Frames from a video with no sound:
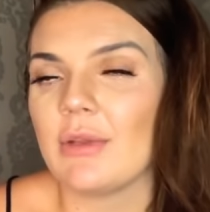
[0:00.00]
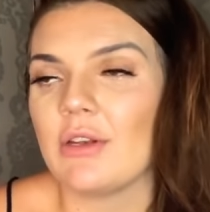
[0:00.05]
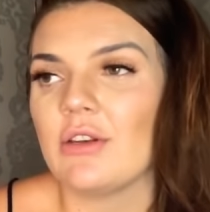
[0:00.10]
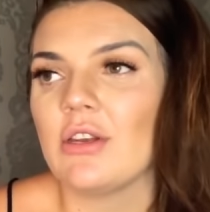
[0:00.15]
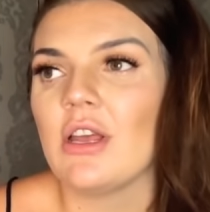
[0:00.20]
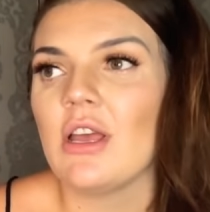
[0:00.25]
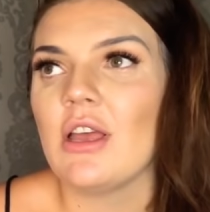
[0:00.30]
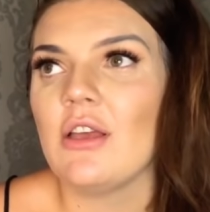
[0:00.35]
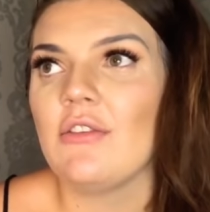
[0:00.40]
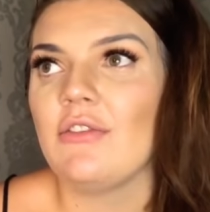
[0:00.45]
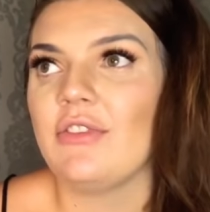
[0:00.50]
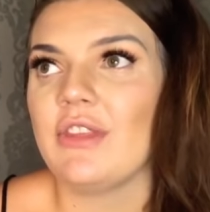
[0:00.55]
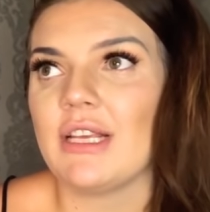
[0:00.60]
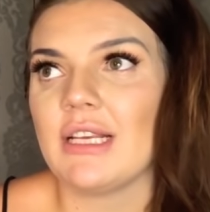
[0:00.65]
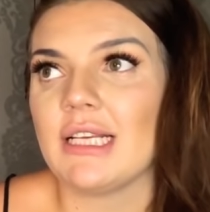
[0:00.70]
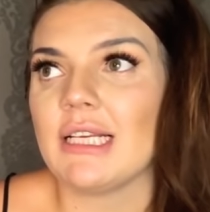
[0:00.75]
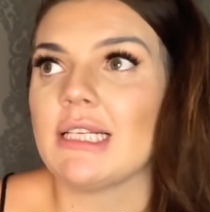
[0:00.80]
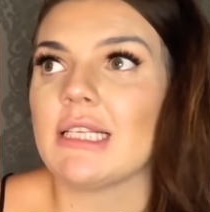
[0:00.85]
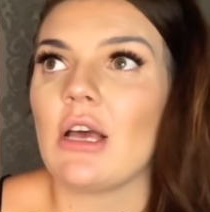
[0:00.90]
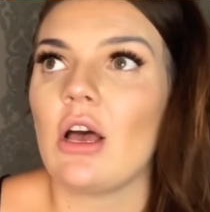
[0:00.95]
And
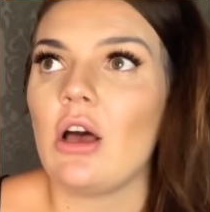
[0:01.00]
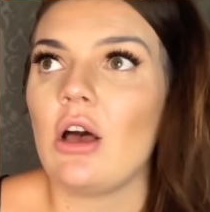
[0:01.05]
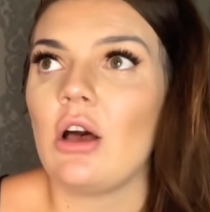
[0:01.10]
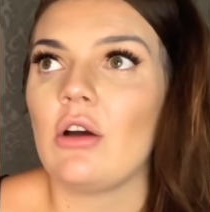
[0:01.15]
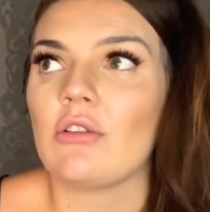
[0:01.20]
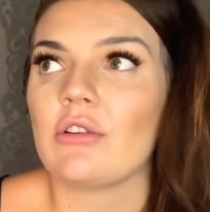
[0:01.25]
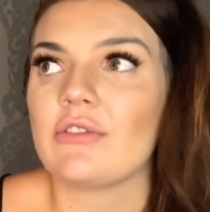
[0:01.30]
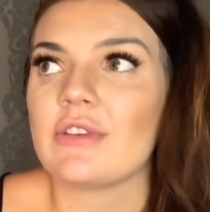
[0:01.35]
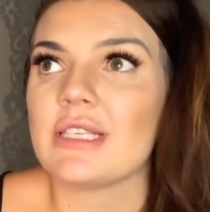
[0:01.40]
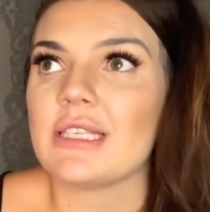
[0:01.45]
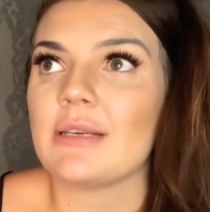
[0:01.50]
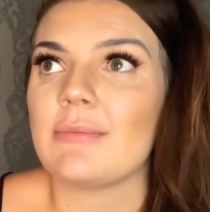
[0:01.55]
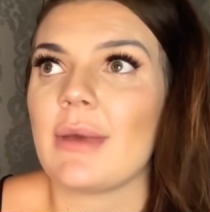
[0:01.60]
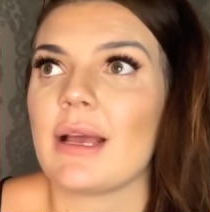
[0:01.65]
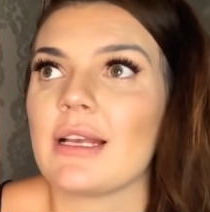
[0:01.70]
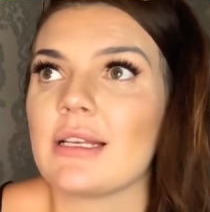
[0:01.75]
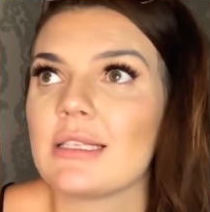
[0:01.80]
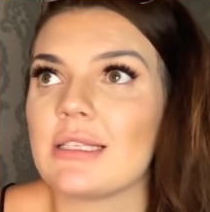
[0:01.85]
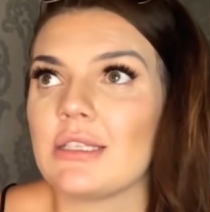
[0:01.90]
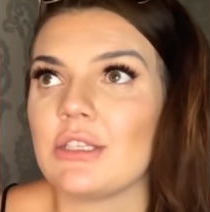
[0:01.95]
these are obviously
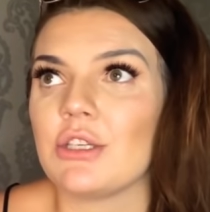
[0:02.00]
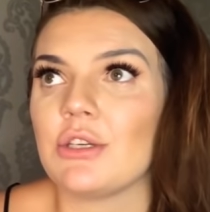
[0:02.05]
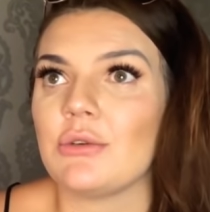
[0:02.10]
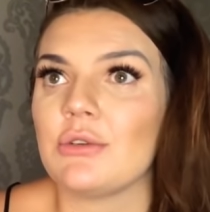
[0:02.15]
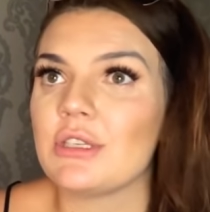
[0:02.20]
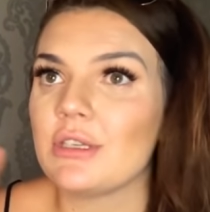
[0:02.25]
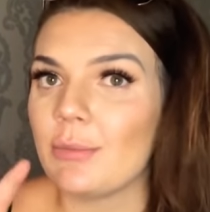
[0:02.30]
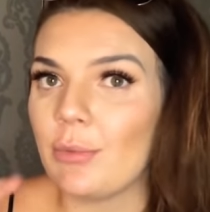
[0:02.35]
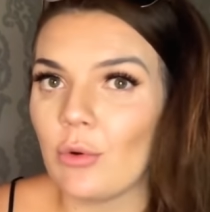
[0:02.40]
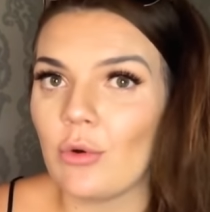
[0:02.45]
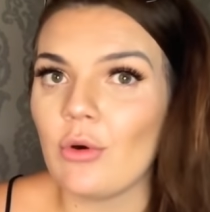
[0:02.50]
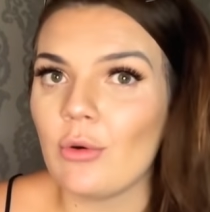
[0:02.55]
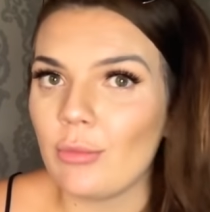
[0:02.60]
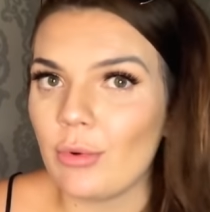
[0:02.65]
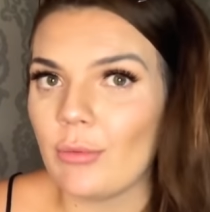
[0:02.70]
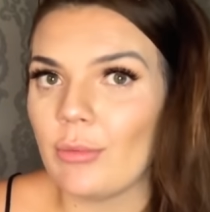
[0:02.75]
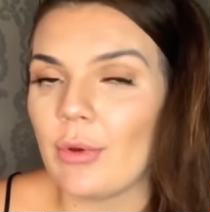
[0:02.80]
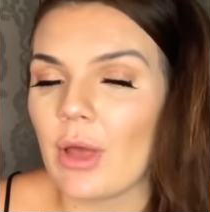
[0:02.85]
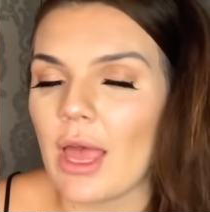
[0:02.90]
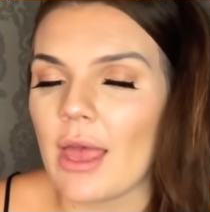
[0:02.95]
my new support
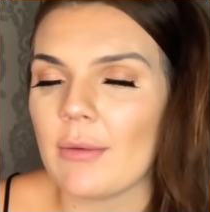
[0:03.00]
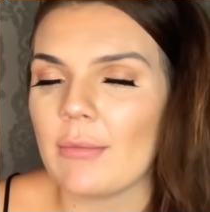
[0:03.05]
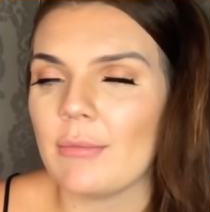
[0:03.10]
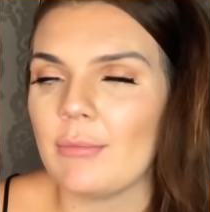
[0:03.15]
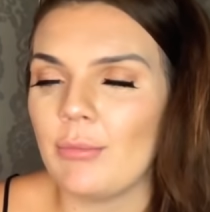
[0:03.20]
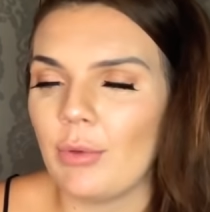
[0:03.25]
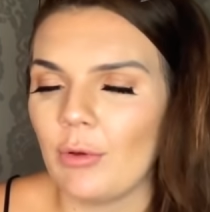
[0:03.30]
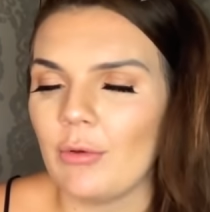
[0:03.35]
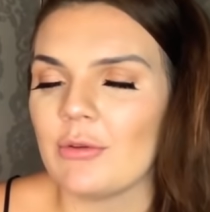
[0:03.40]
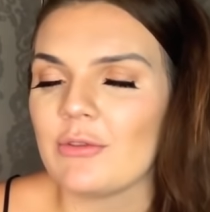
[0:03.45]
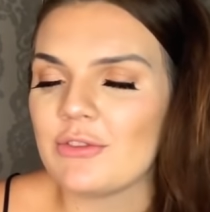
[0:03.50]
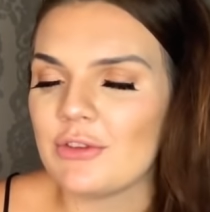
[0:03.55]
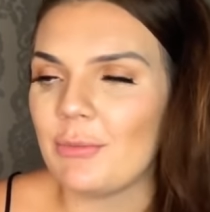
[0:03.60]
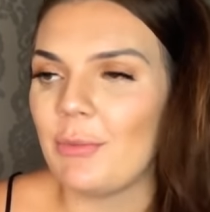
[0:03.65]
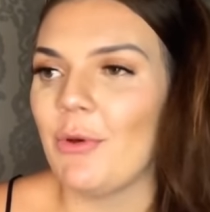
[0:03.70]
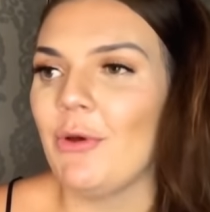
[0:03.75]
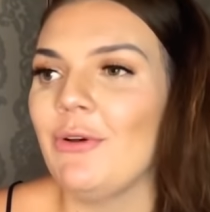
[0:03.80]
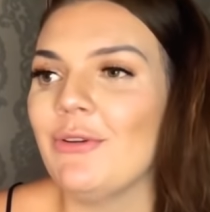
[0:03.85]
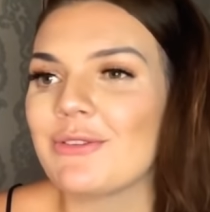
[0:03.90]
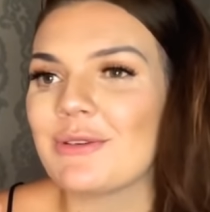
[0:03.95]

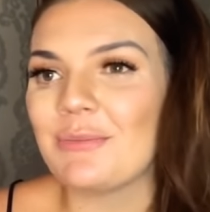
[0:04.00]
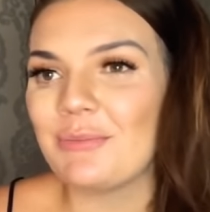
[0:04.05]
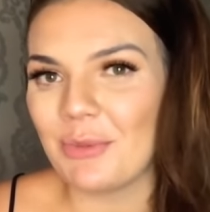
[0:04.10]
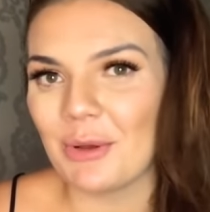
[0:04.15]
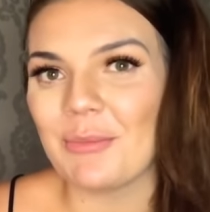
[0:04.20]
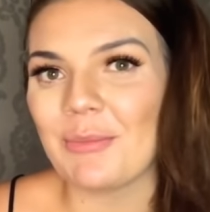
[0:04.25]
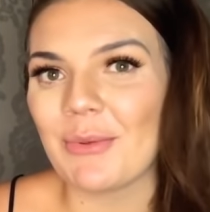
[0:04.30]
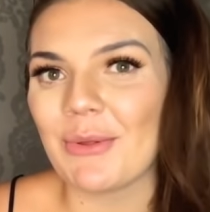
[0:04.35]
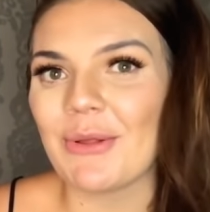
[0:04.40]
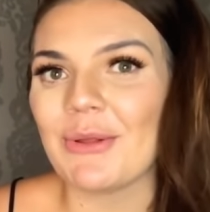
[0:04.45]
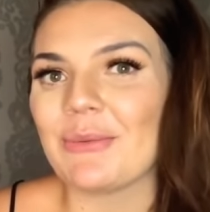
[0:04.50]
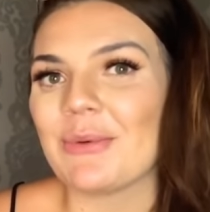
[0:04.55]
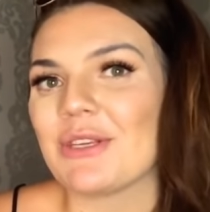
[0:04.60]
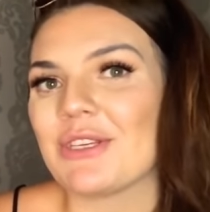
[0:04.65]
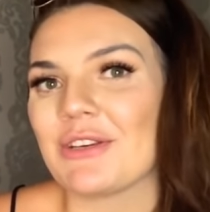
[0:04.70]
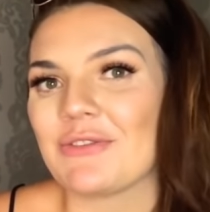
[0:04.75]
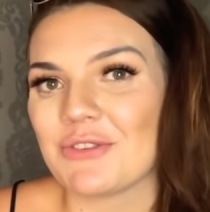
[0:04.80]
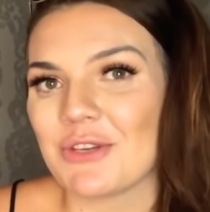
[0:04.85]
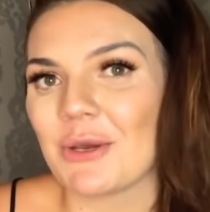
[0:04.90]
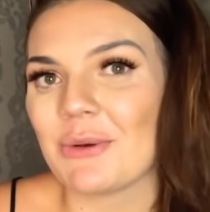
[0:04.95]
bubble, which
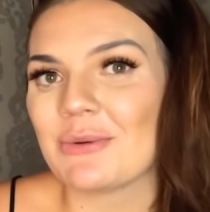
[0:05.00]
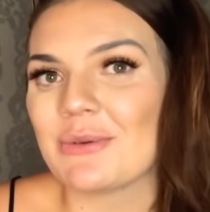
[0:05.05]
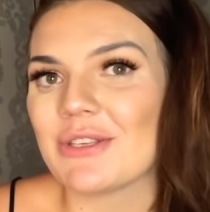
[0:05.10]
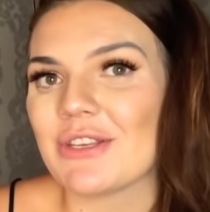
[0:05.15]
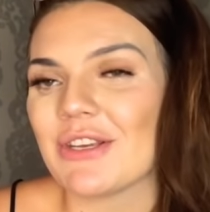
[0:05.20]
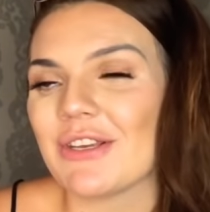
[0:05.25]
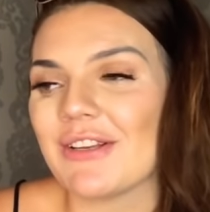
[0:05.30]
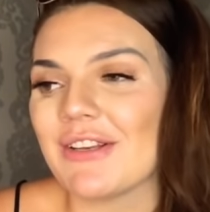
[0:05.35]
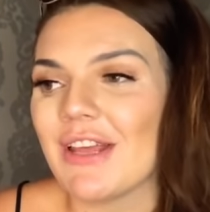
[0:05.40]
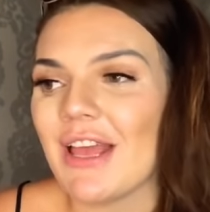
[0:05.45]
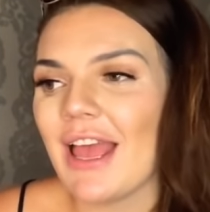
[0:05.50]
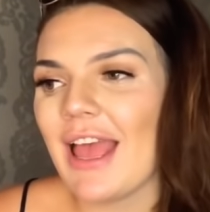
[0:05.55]
I've chosen,